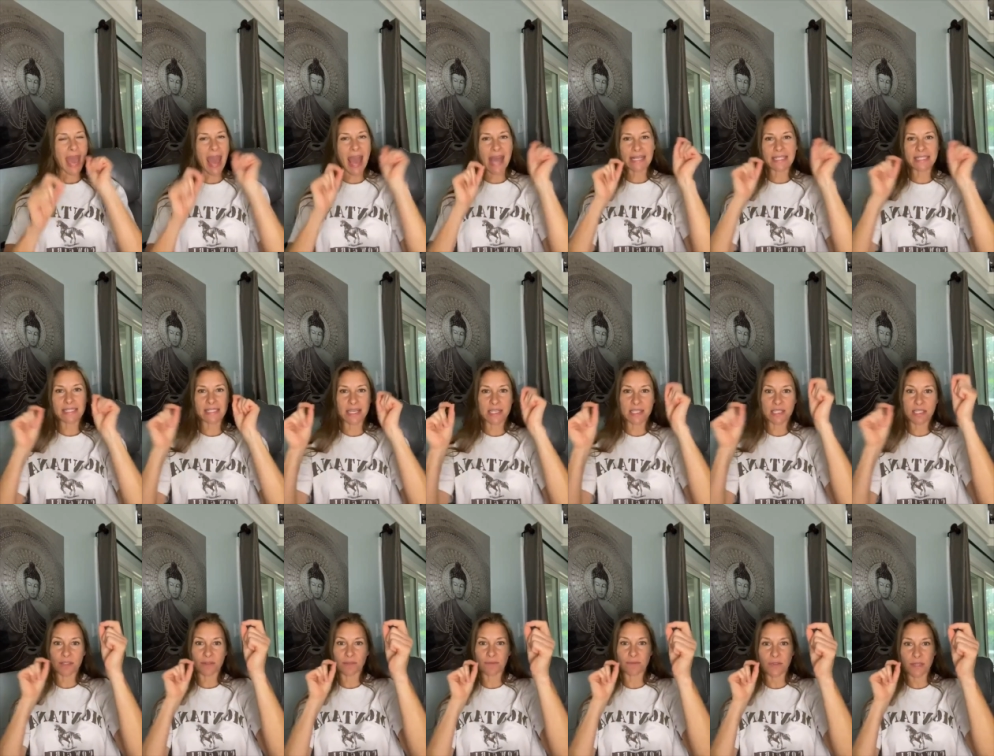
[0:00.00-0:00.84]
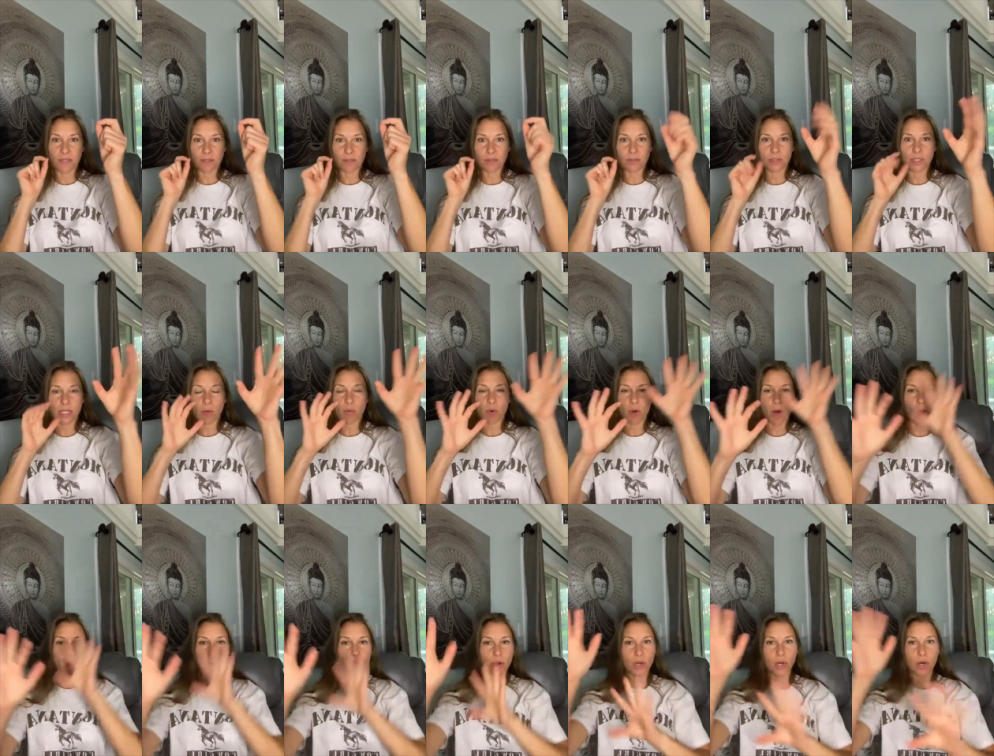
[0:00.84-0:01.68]
access the field that we're
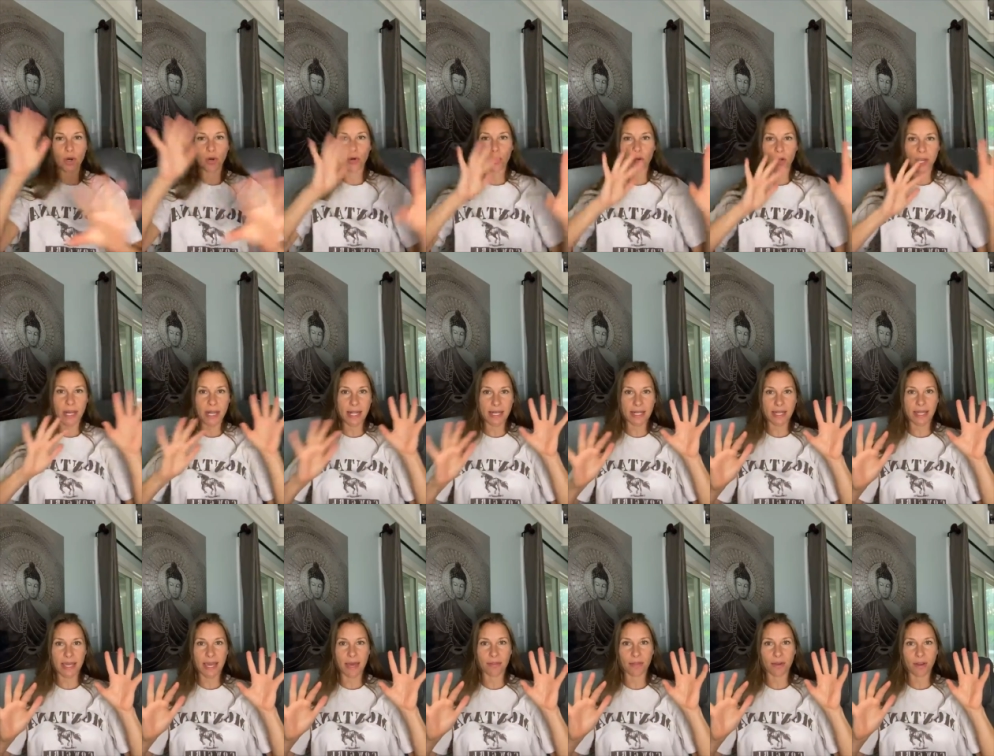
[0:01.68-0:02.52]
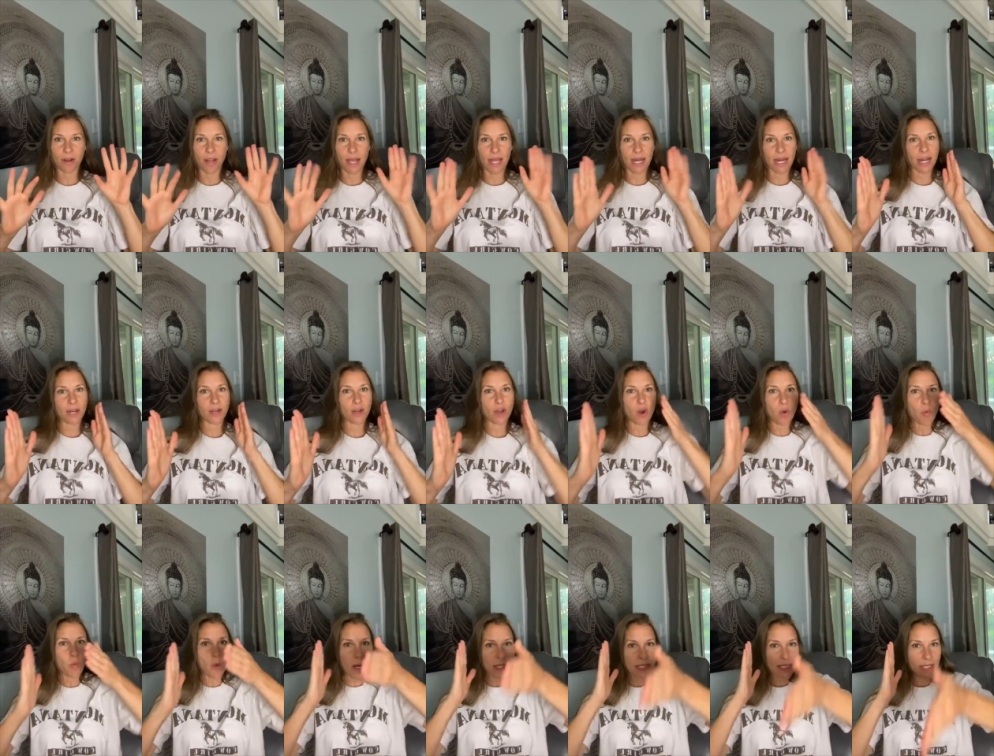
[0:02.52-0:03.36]
all co-creating together. And I
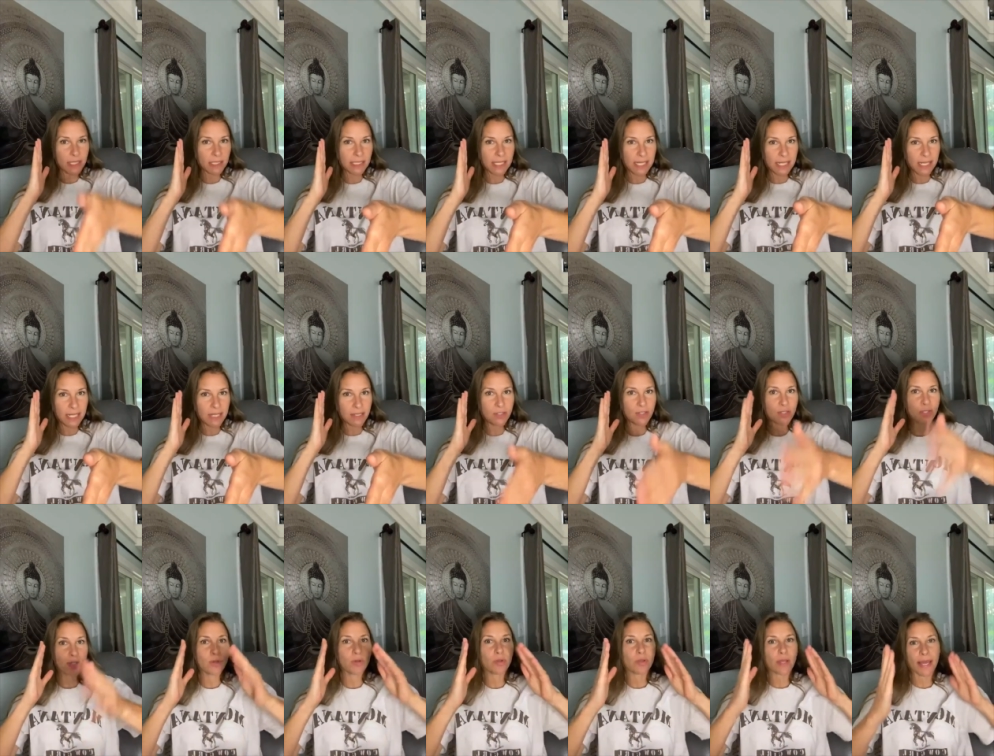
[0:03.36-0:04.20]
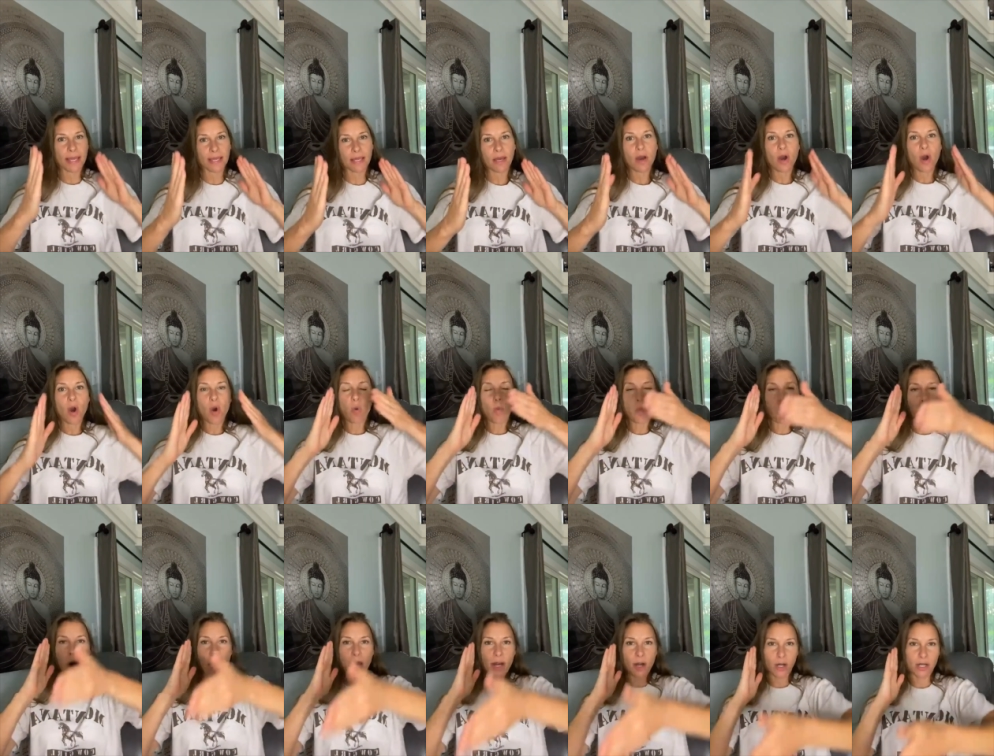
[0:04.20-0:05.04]
know what to lean into, like
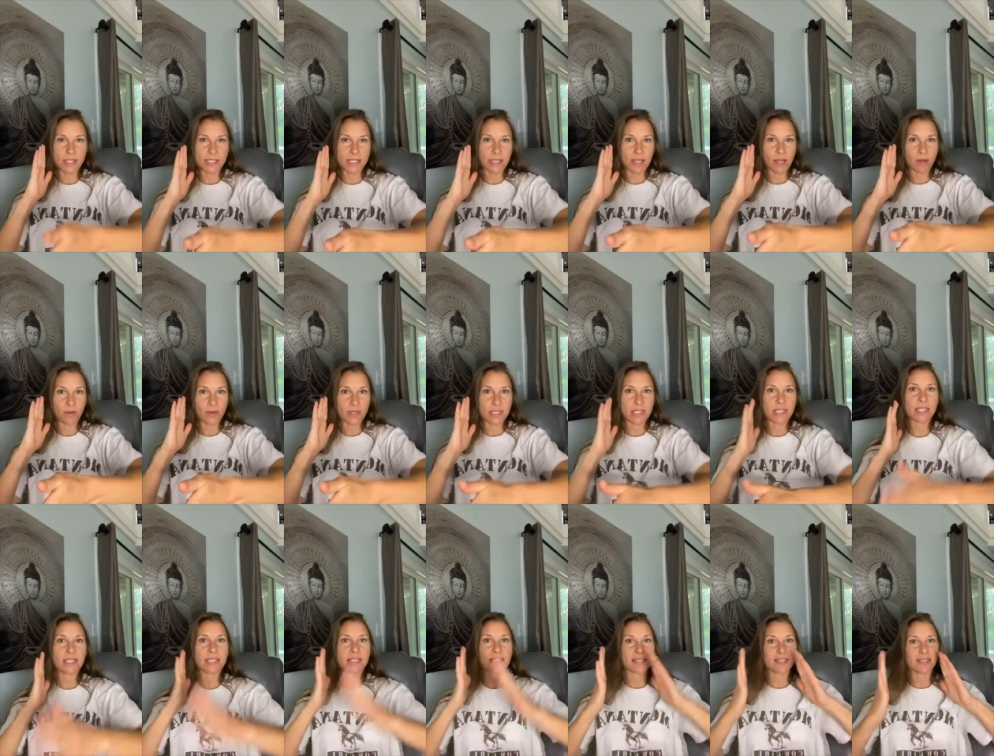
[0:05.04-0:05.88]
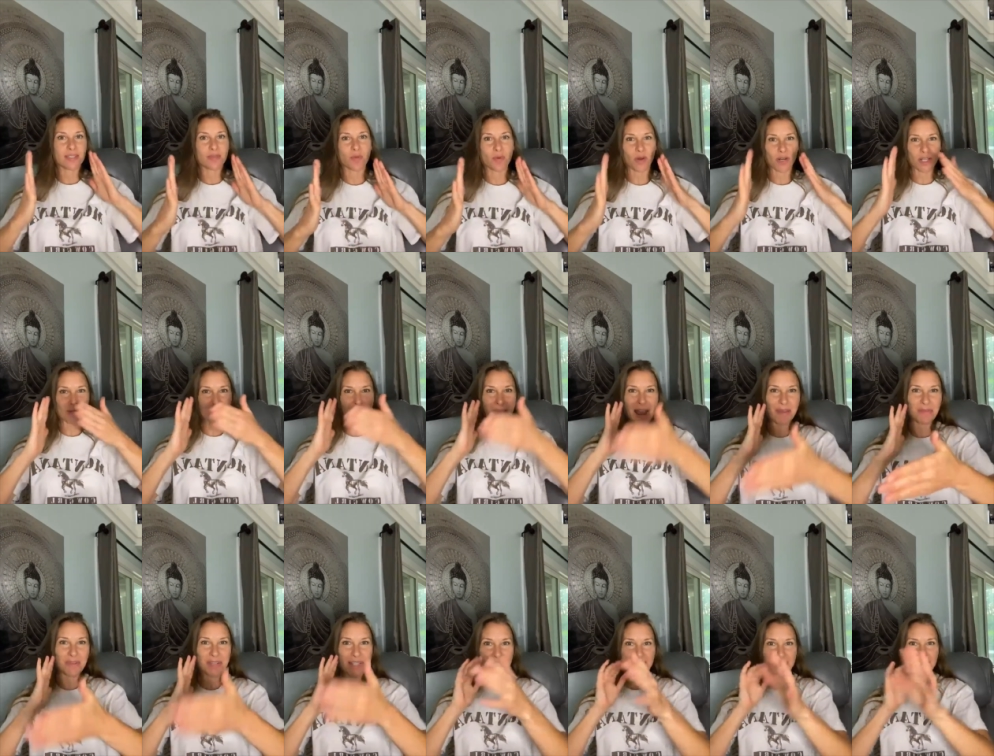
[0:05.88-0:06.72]
what is their resistance? What is
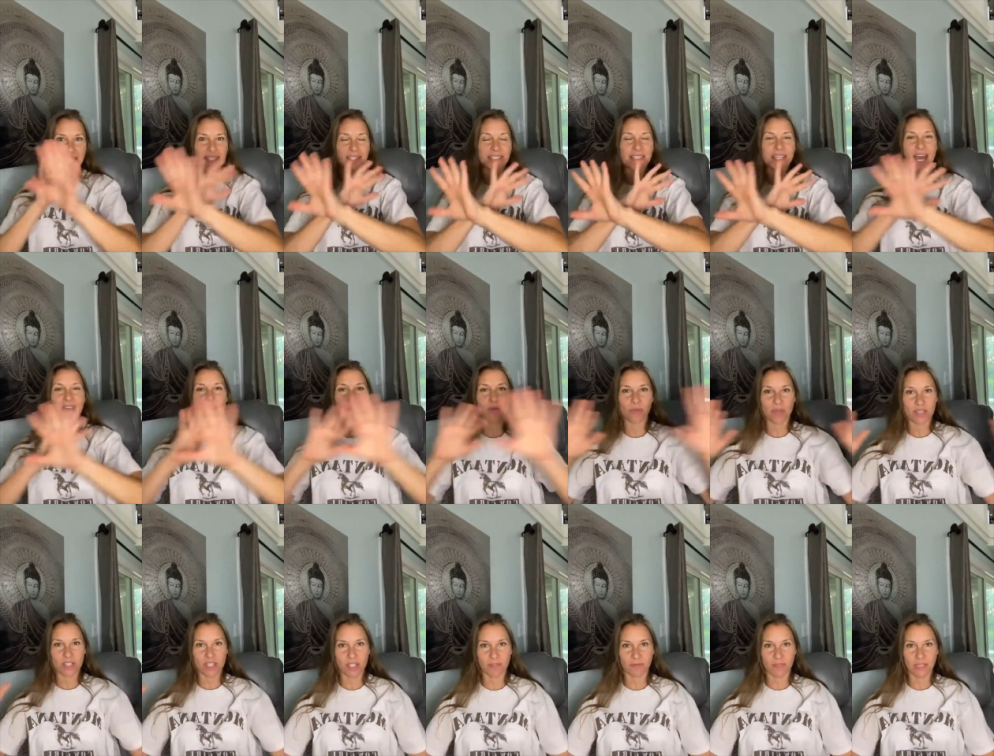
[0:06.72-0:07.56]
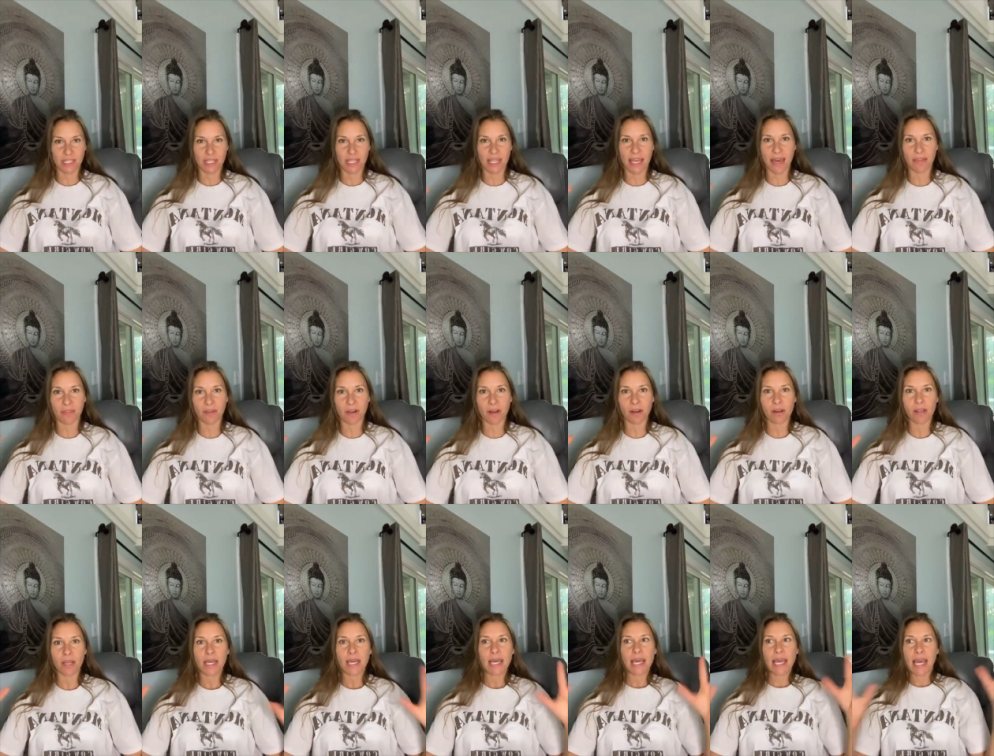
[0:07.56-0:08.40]
my resistance? How can we shift it together?